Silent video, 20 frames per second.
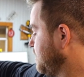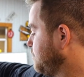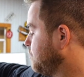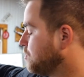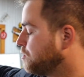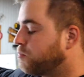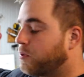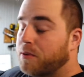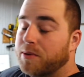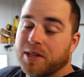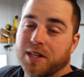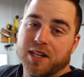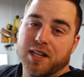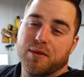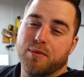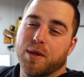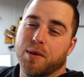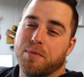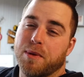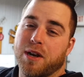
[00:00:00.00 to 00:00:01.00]
so it's probably gonna
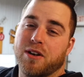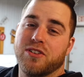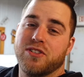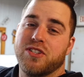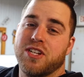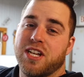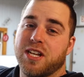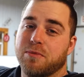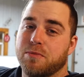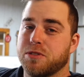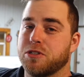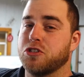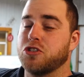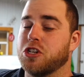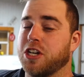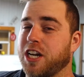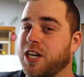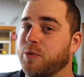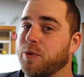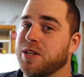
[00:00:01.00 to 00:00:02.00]
give me a better seating position
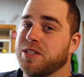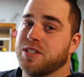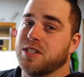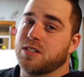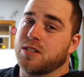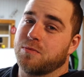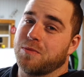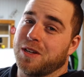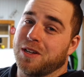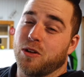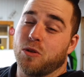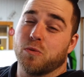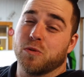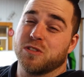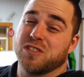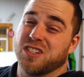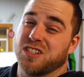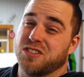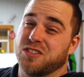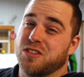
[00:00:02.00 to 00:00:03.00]
anyway since I'm like
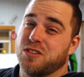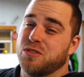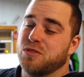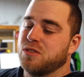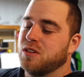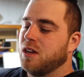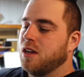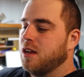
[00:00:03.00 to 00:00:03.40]
almost 6'2".